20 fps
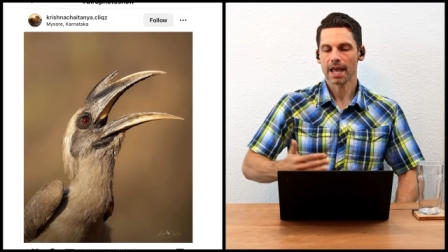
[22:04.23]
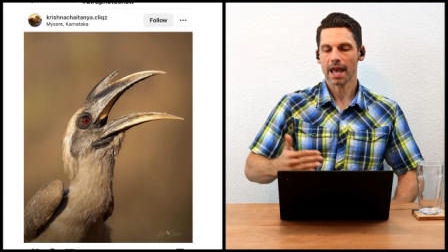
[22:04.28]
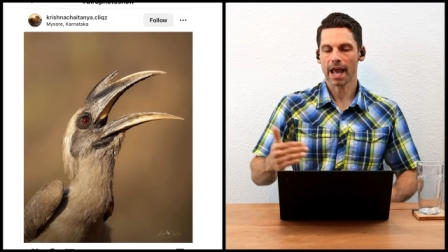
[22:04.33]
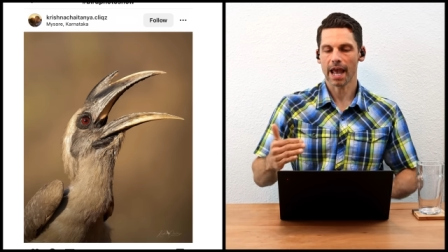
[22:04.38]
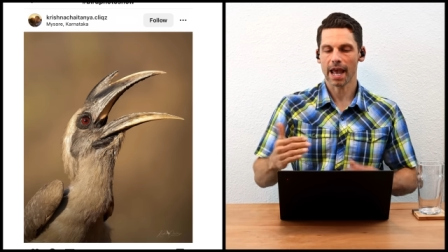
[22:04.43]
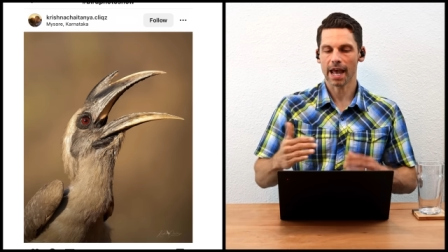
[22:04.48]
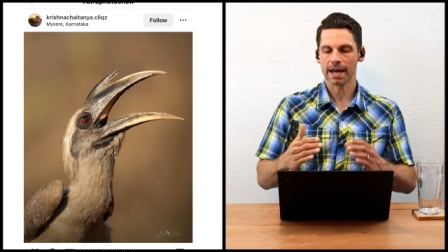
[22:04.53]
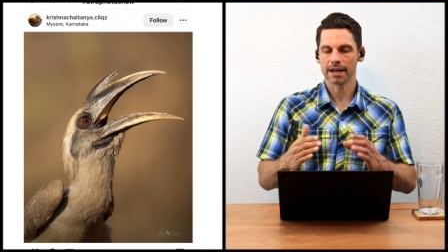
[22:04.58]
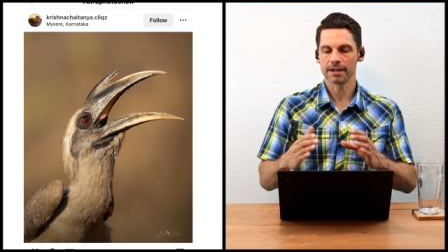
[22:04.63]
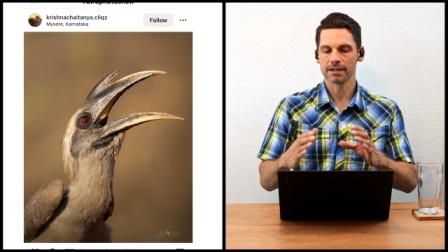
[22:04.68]

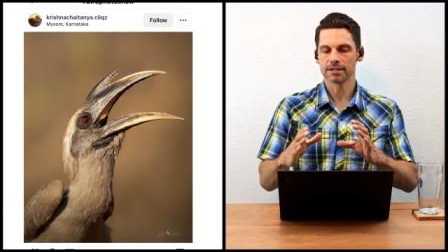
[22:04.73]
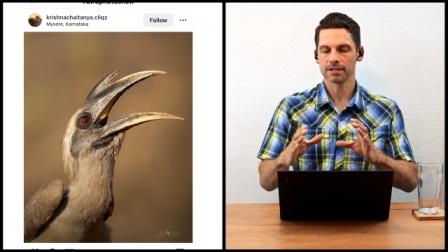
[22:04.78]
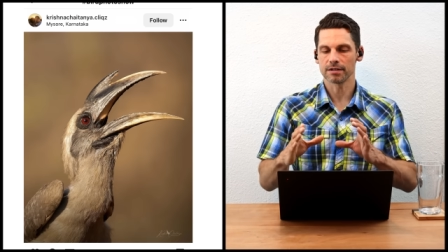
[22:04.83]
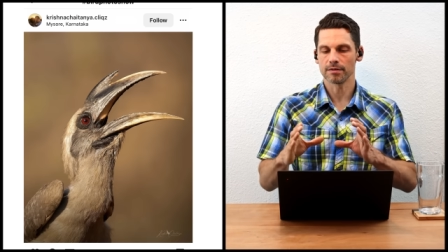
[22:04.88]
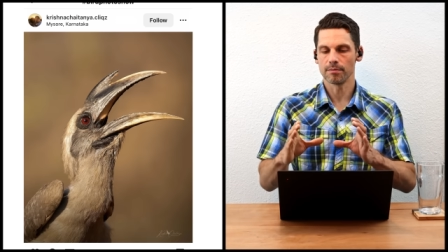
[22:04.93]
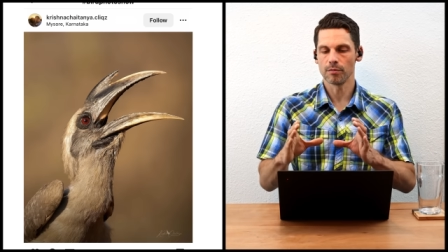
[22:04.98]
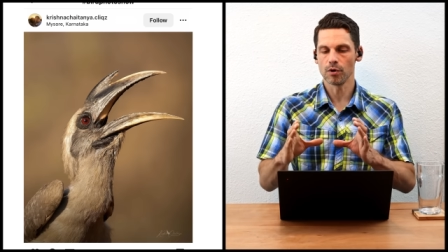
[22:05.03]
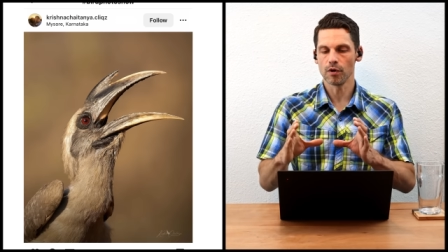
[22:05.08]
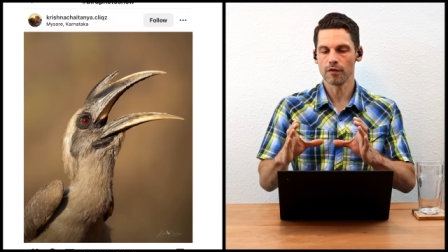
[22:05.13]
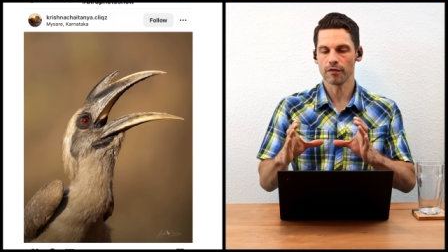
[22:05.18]
and
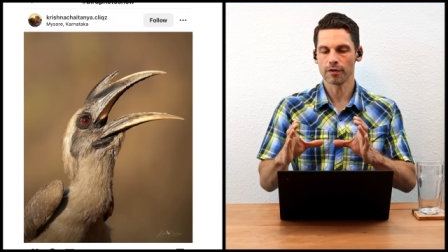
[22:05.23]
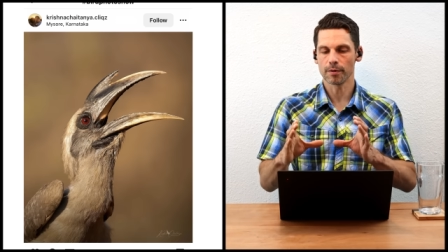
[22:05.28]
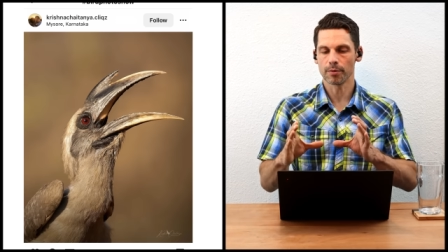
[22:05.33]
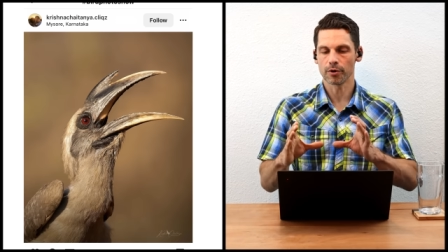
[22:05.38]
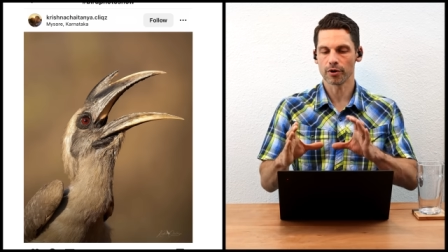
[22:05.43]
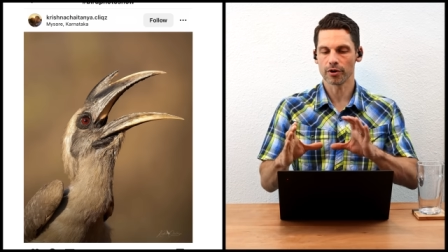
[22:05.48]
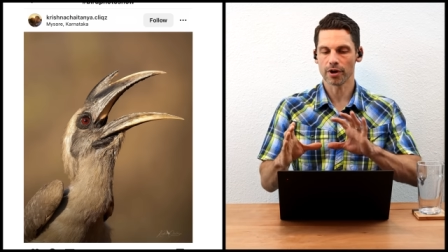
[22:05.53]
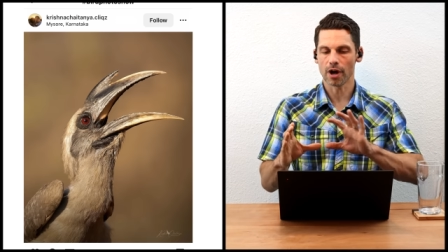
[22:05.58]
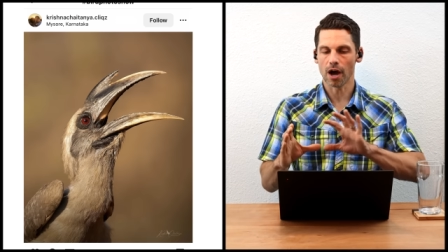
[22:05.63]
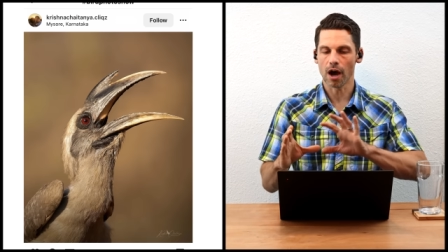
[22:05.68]
move the
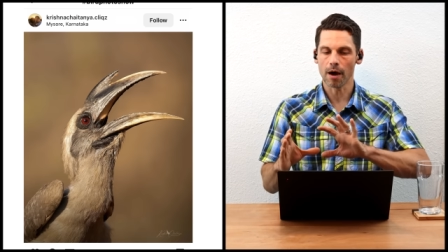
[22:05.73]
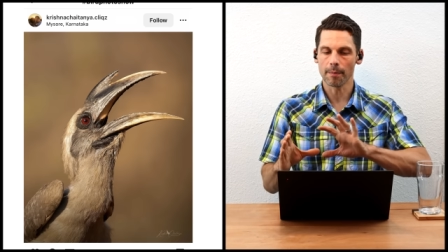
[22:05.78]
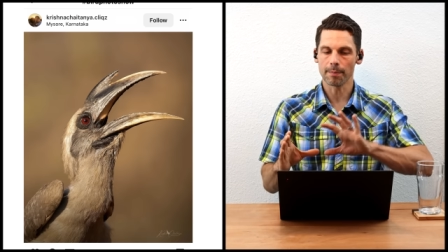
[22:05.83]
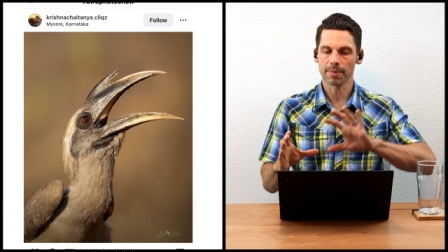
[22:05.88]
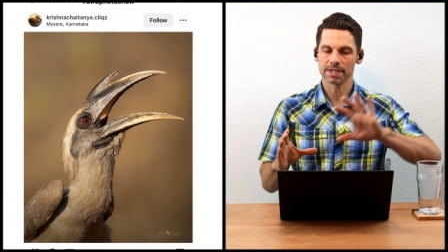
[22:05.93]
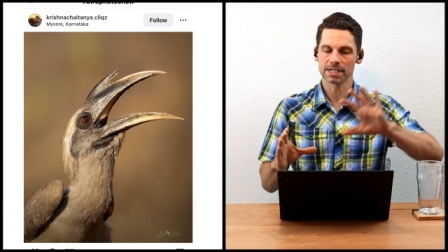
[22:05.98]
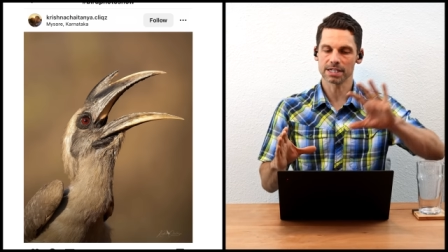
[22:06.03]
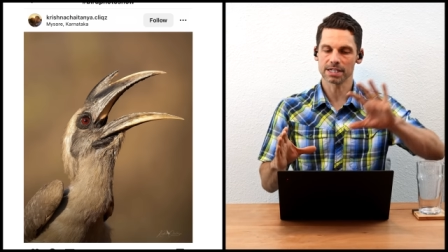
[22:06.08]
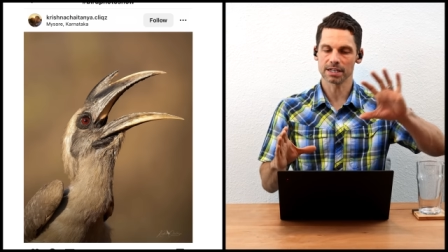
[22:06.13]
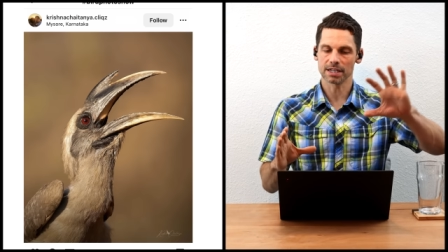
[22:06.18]
bird up
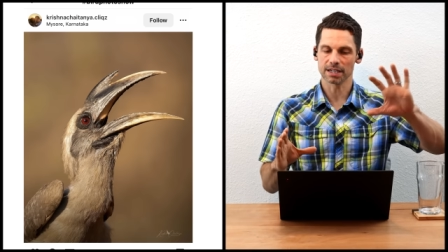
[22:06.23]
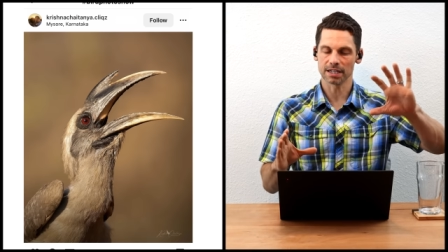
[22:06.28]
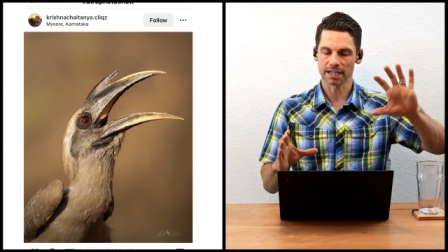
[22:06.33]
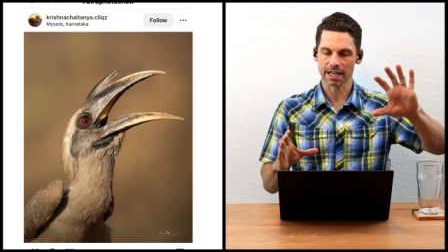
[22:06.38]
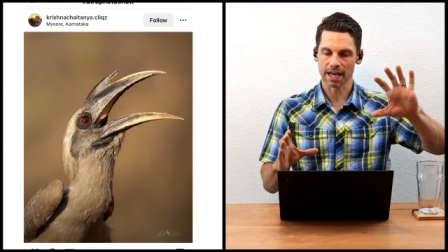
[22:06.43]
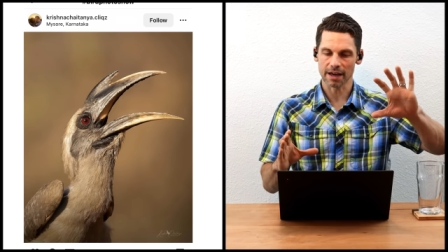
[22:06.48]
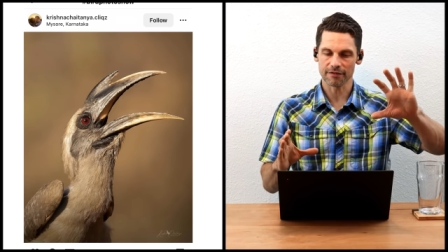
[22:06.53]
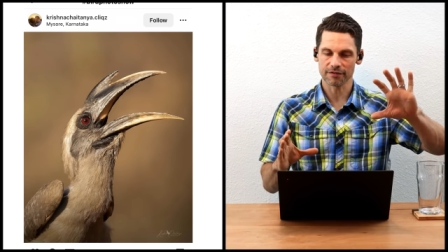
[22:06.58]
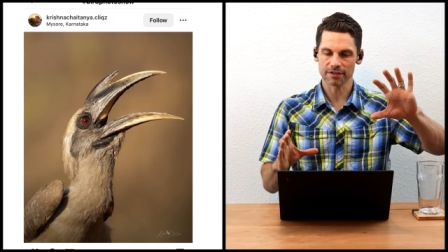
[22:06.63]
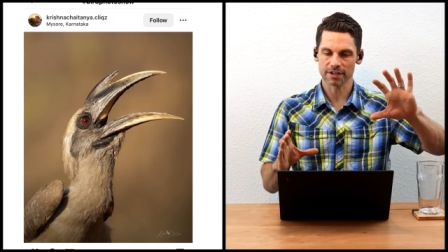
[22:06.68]
and to the
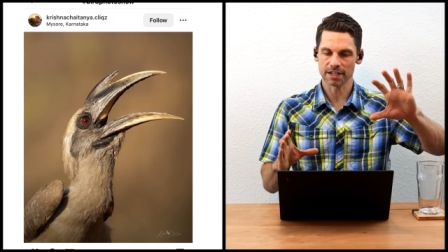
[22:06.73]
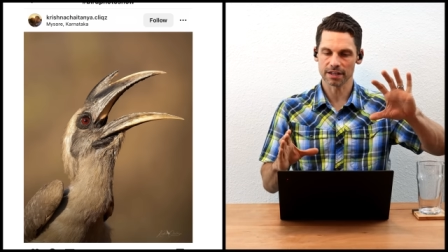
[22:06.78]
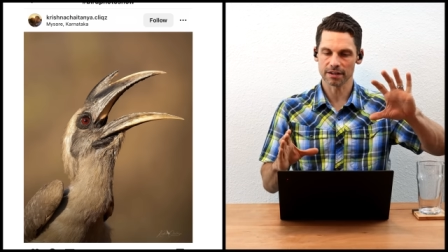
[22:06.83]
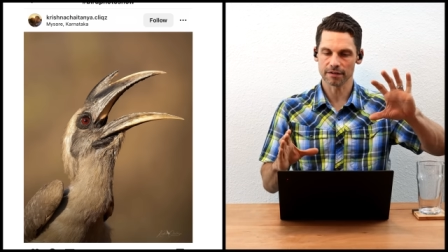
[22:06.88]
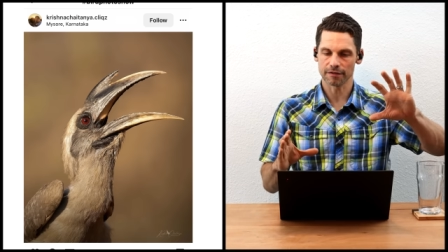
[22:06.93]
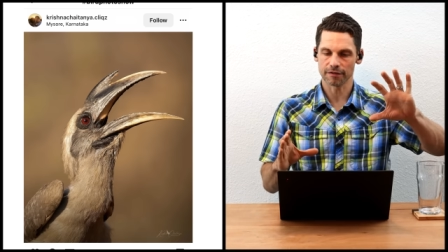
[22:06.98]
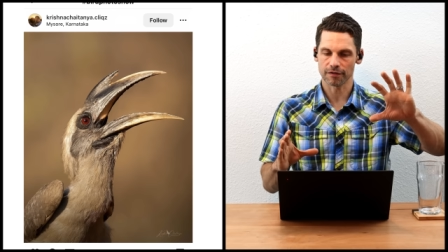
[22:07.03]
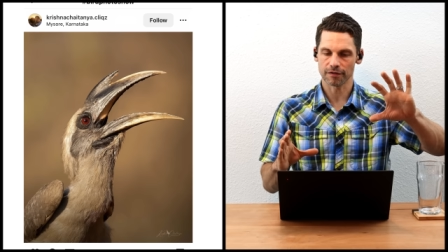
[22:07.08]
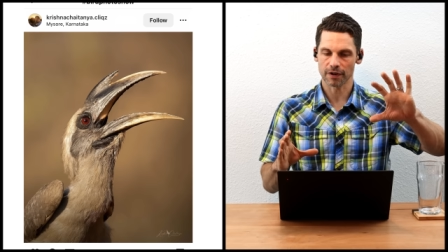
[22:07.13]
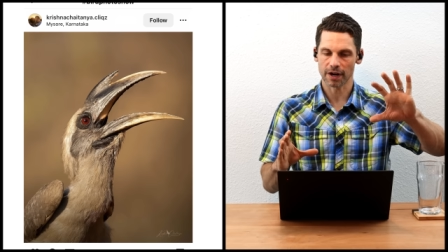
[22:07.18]
left in
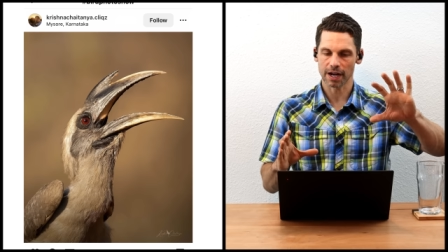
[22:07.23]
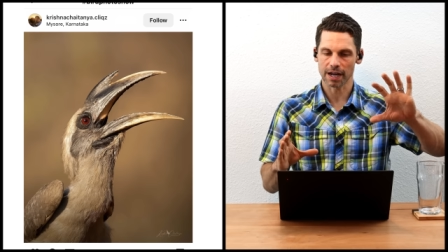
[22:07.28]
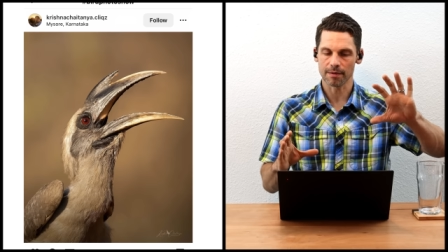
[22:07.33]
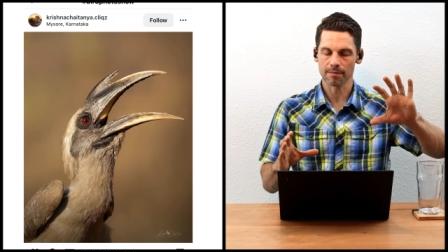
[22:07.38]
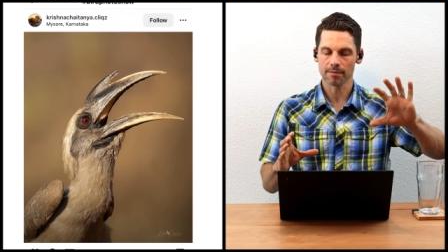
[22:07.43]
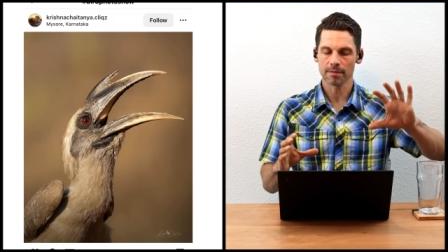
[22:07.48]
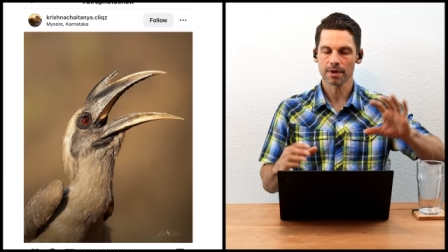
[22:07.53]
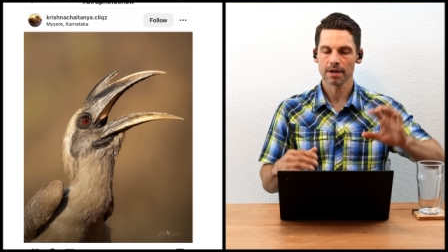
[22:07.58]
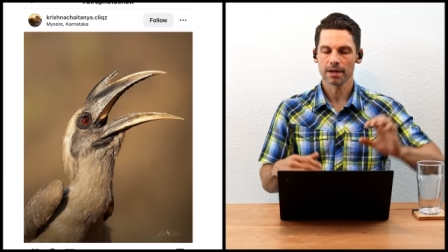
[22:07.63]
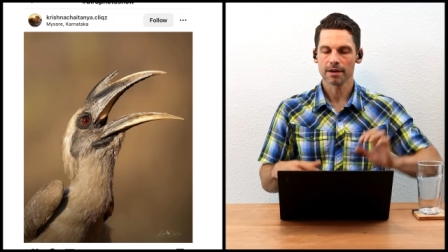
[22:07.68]
the
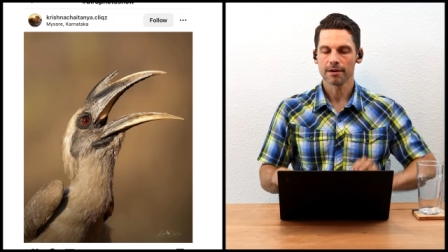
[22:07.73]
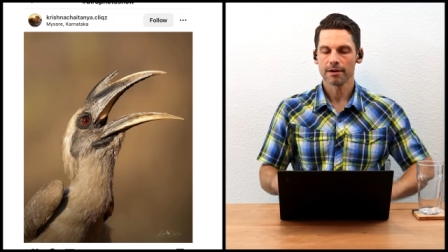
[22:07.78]
frame.